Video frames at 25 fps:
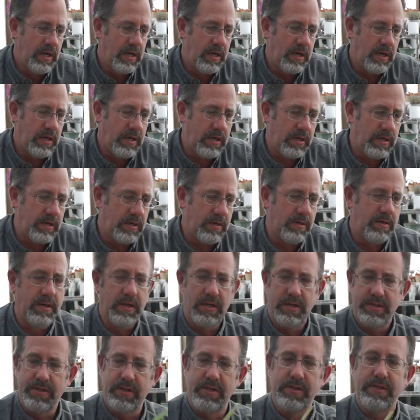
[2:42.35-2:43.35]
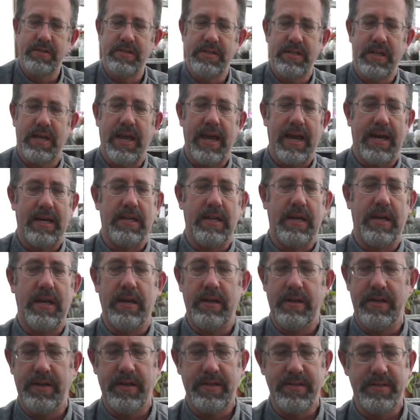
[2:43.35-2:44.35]
So this is a
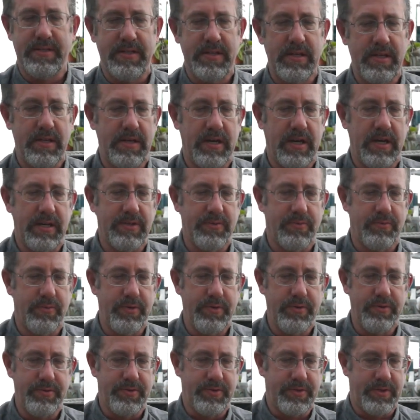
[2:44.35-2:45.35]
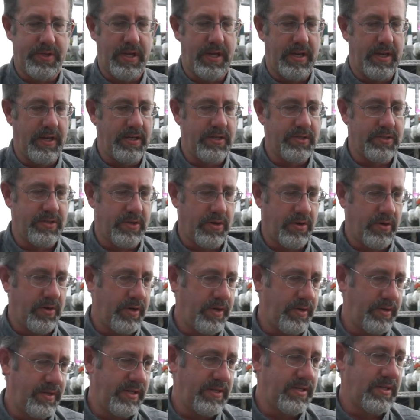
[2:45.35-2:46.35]
Cattleya. You can see the nice roots getting
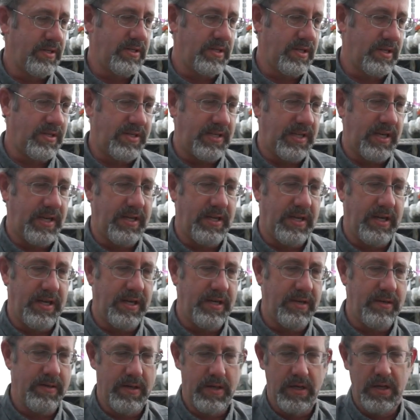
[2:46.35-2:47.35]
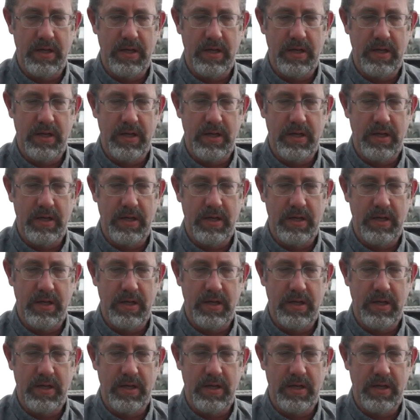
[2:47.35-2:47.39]
started. This is a seedling.